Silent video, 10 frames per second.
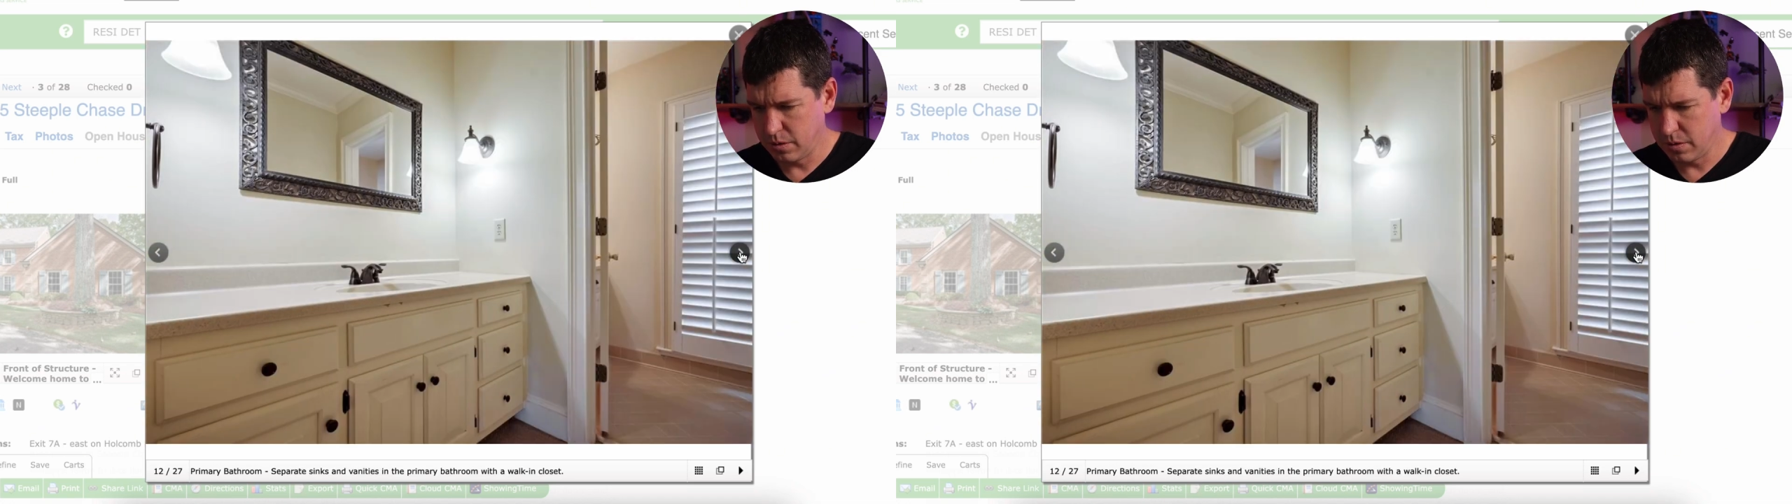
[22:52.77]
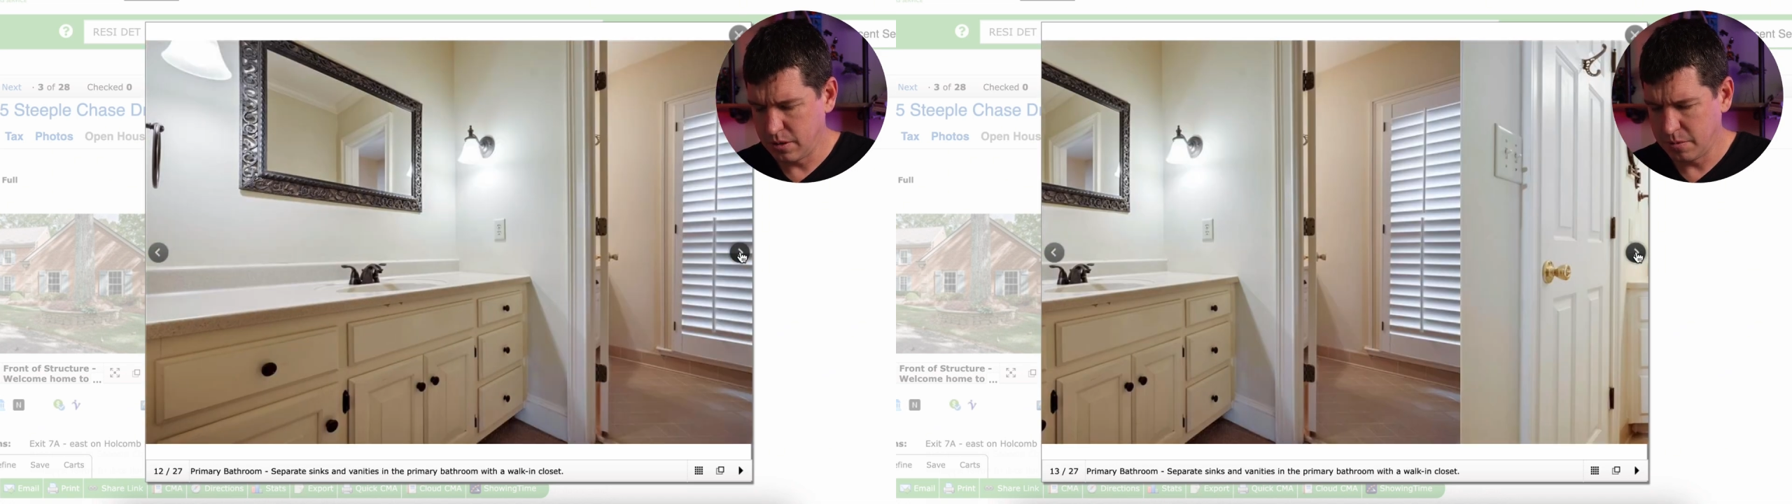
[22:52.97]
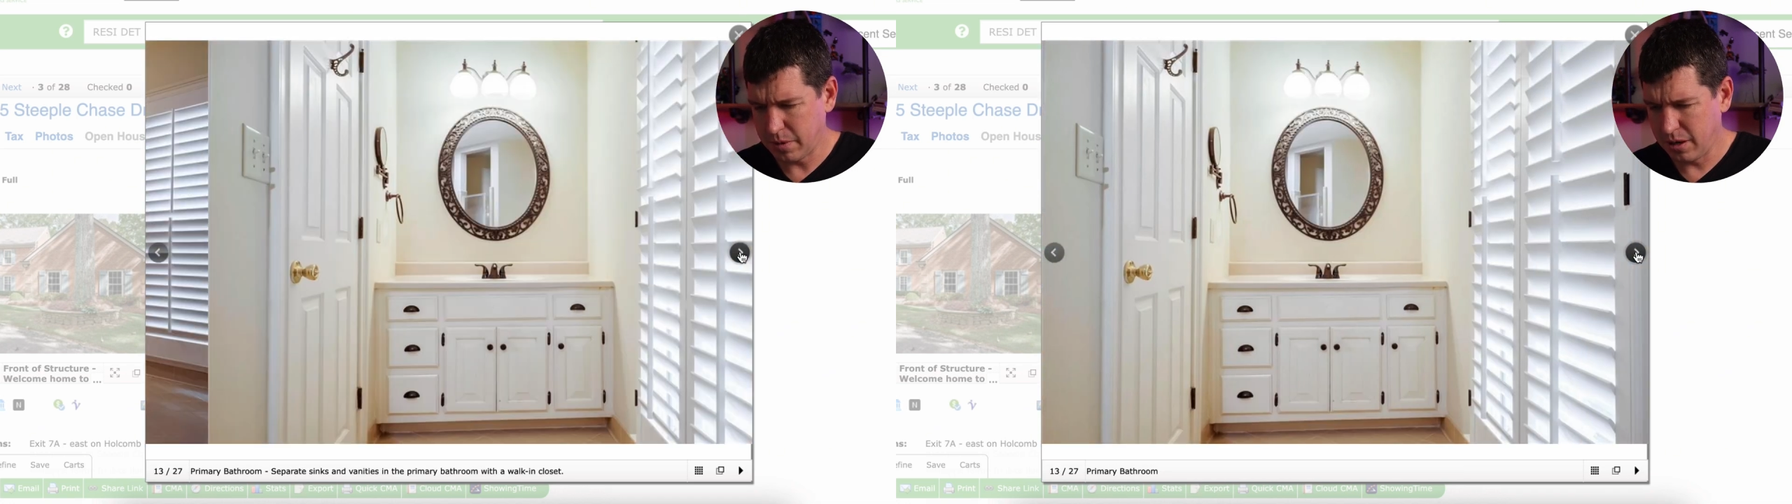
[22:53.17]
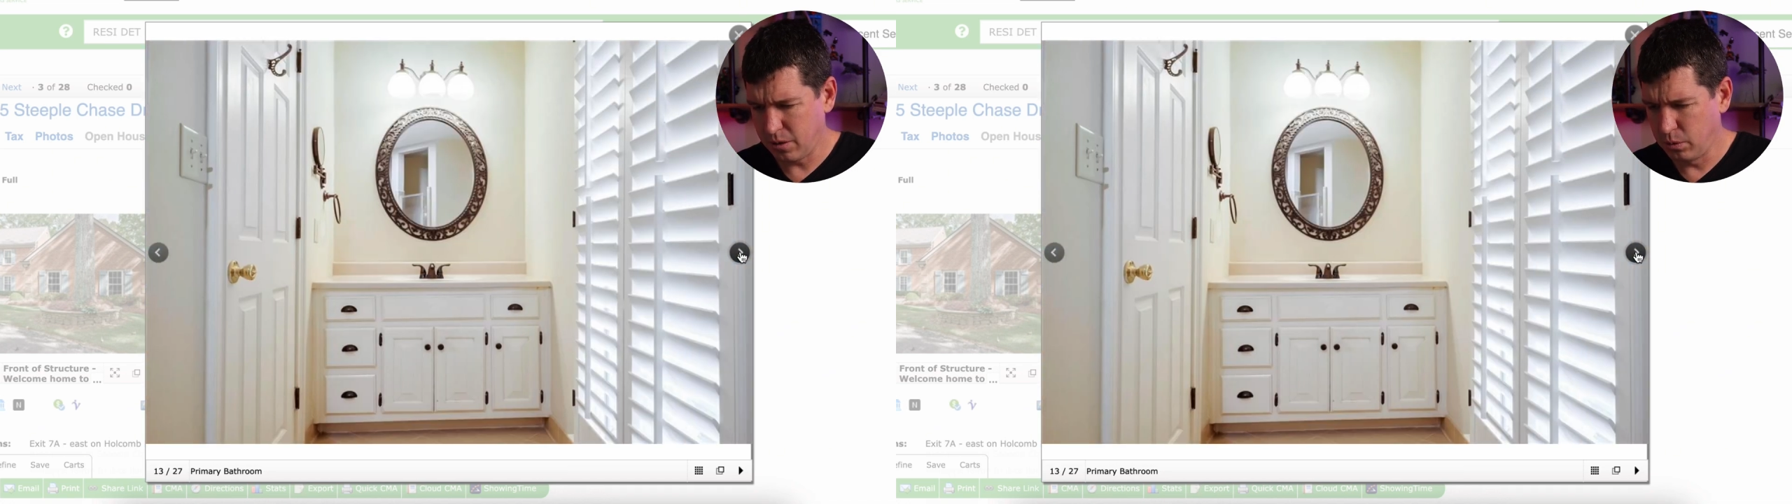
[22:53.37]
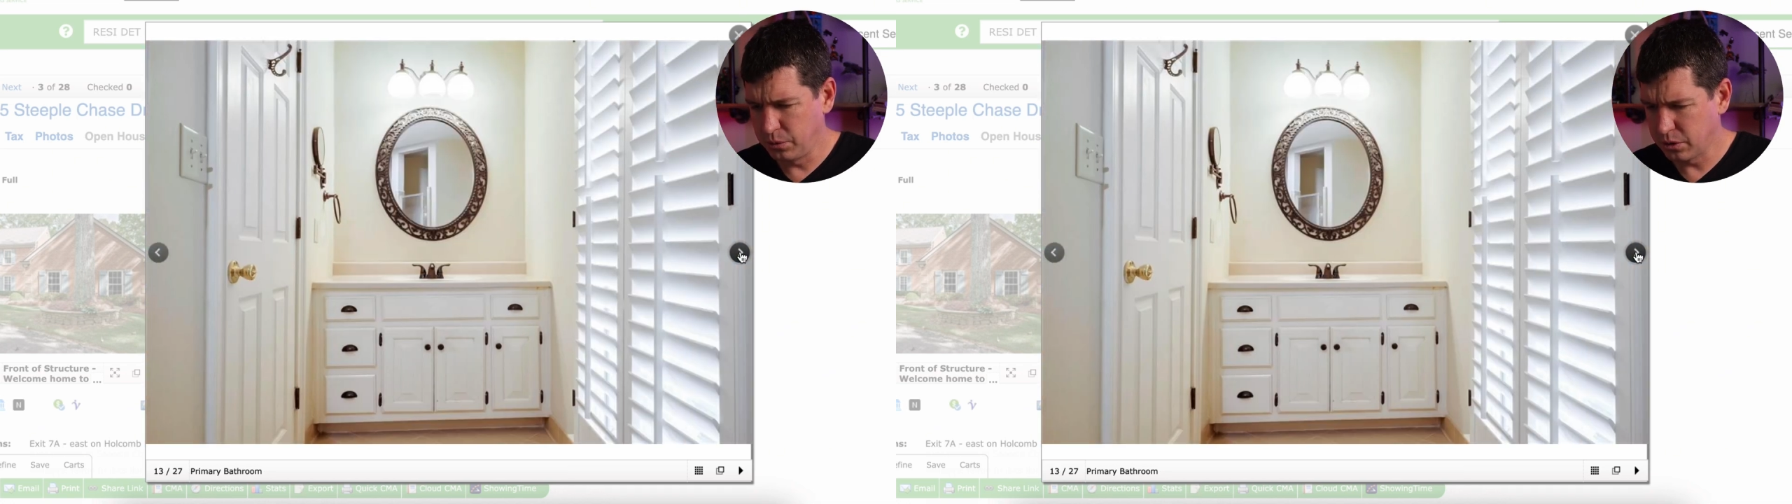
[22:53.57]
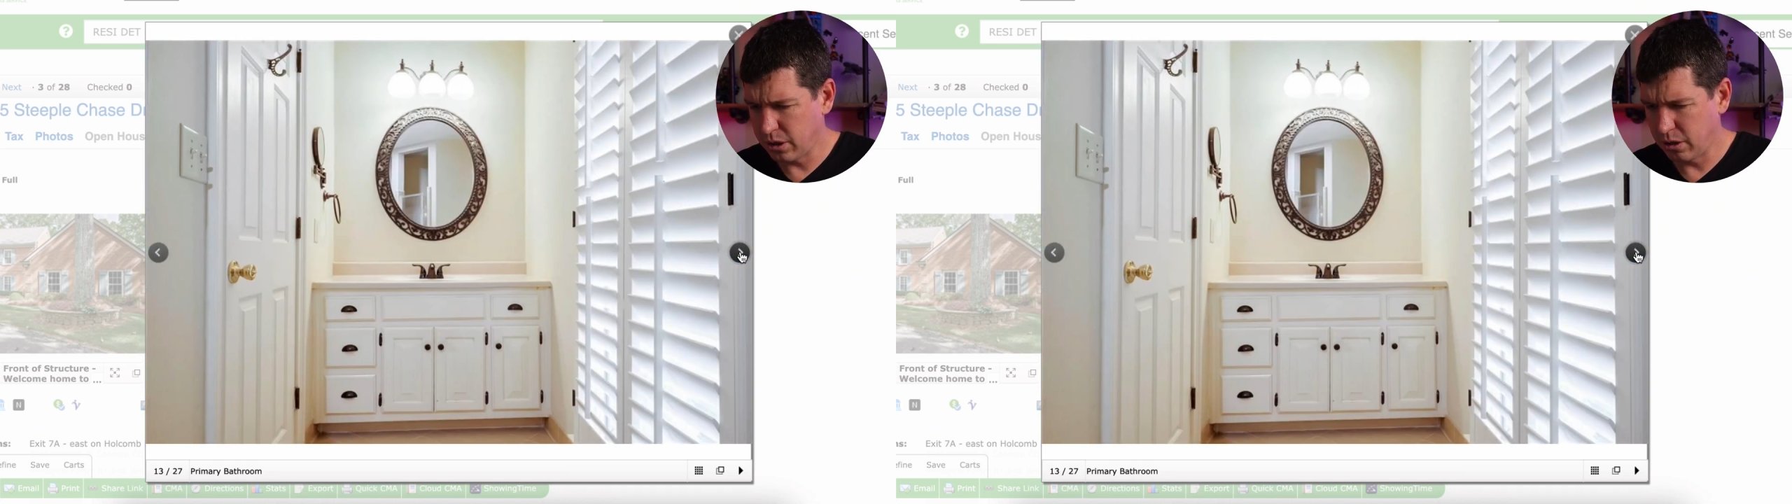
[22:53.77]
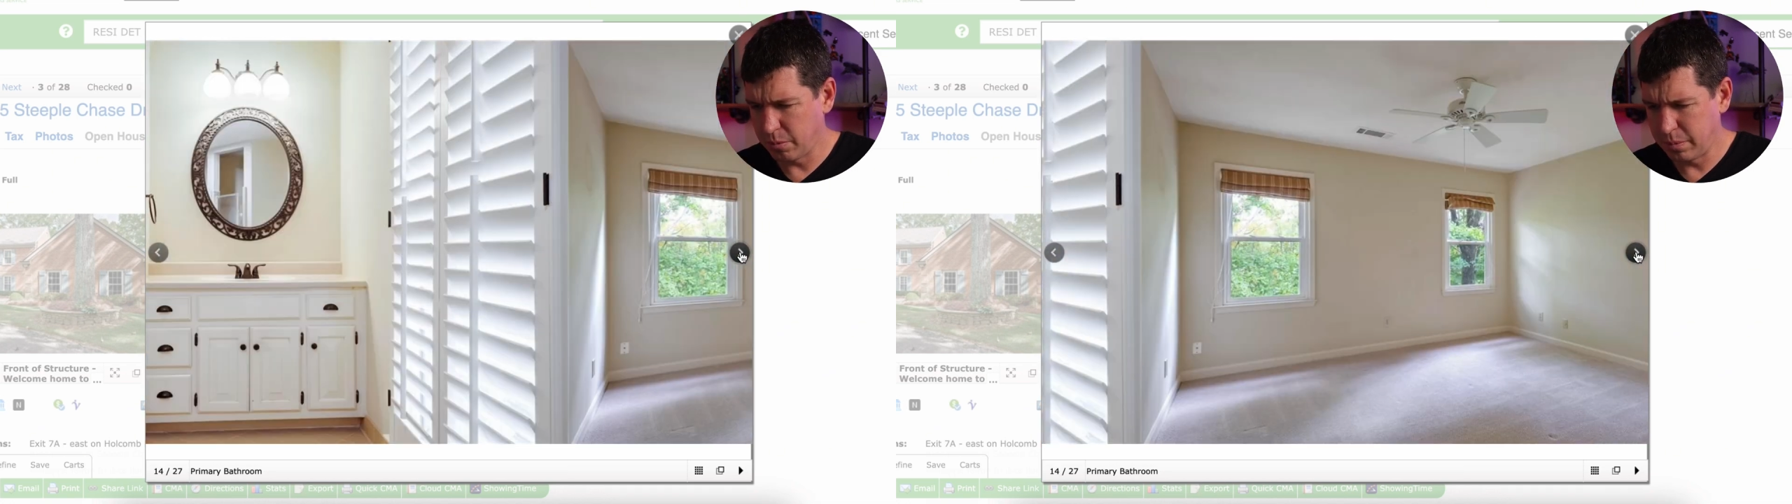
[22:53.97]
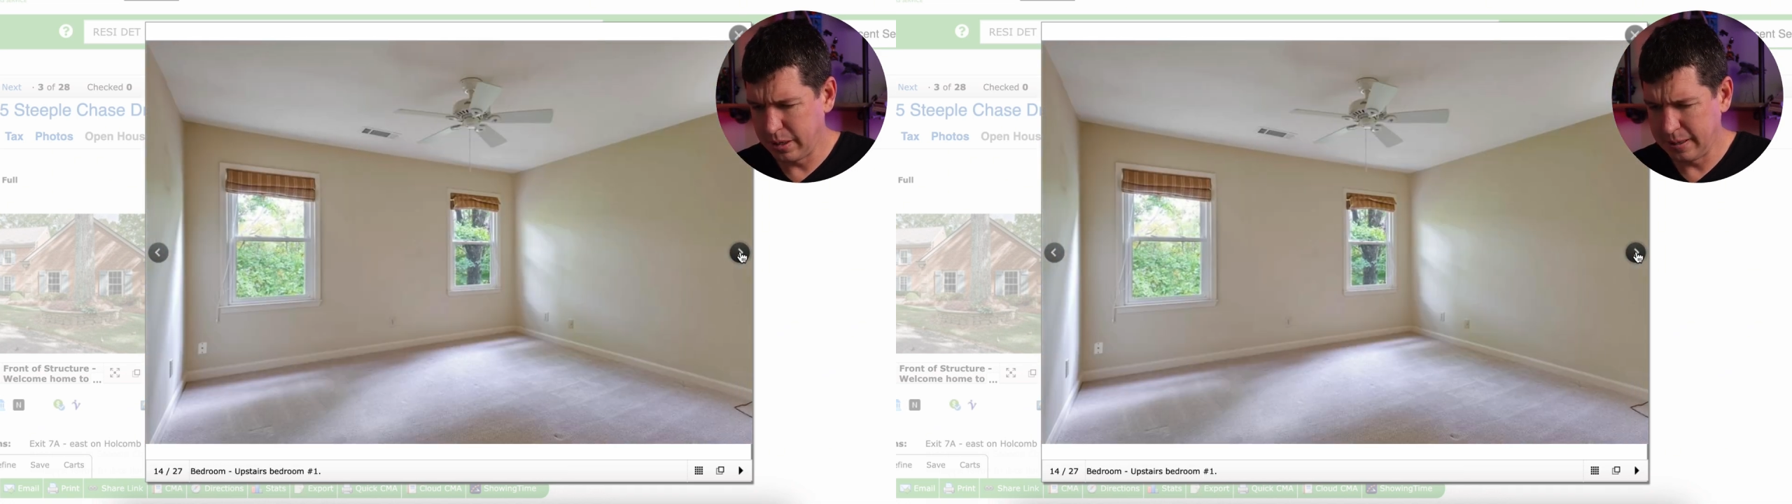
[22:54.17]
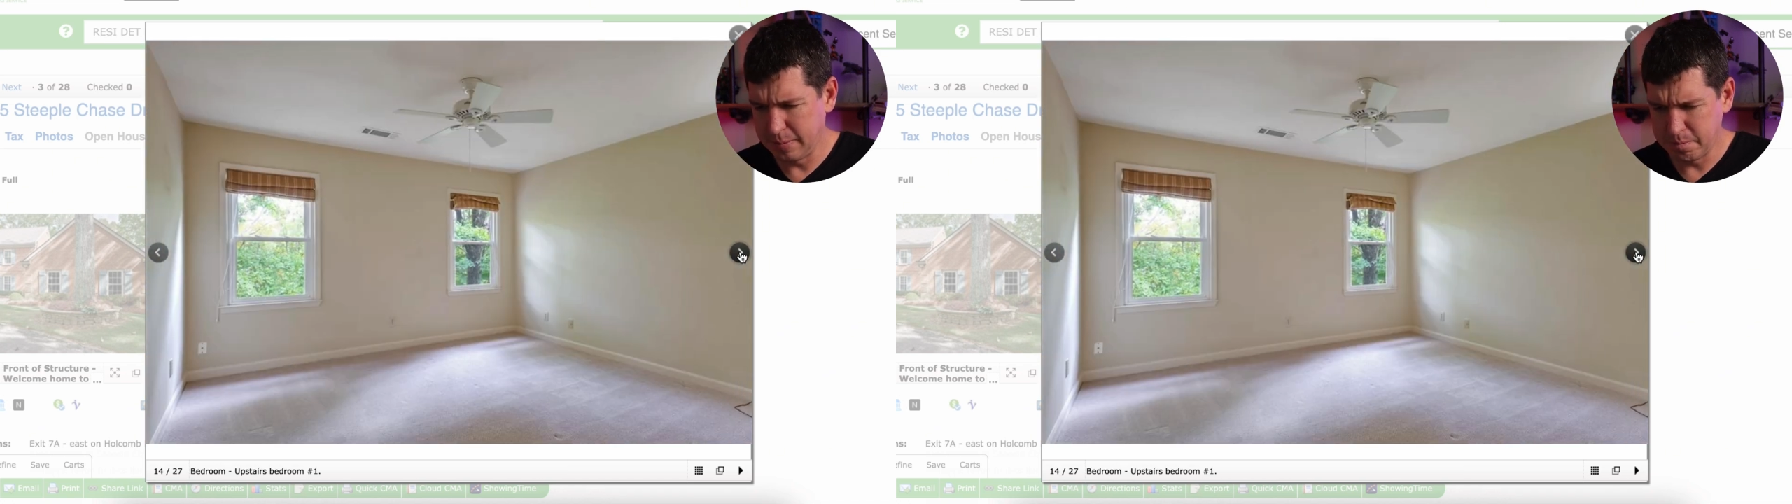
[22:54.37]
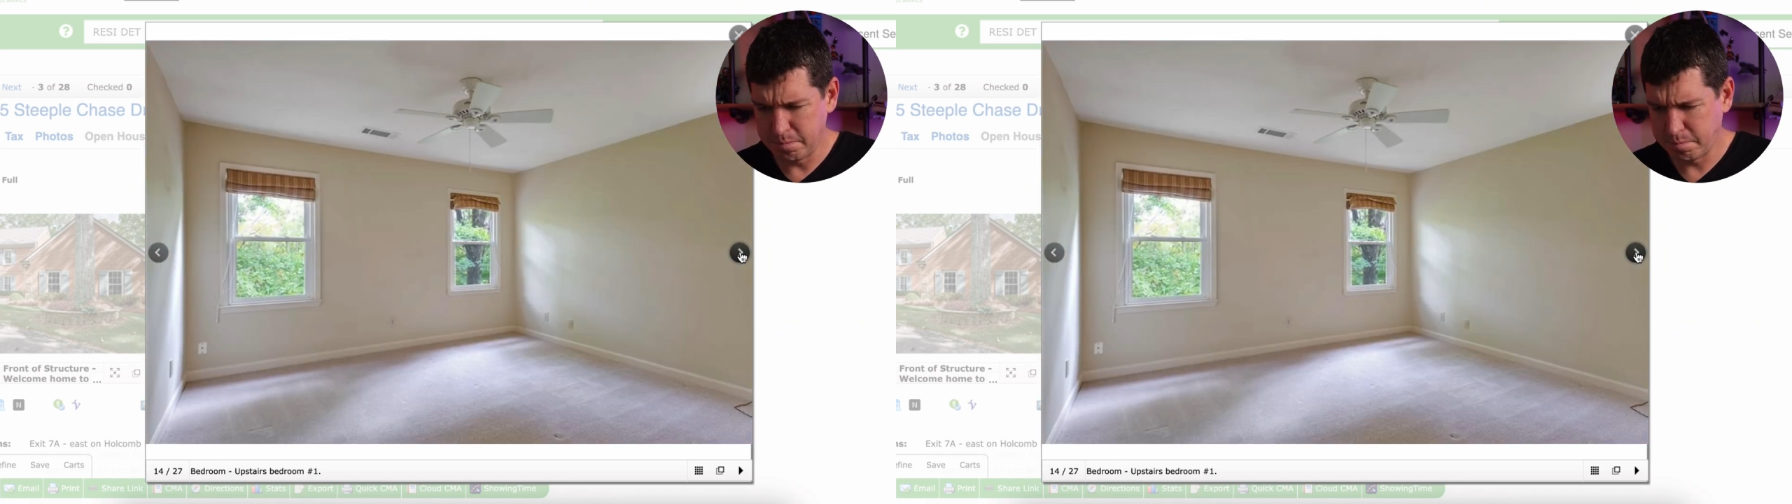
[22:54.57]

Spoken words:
Kind of older carpet.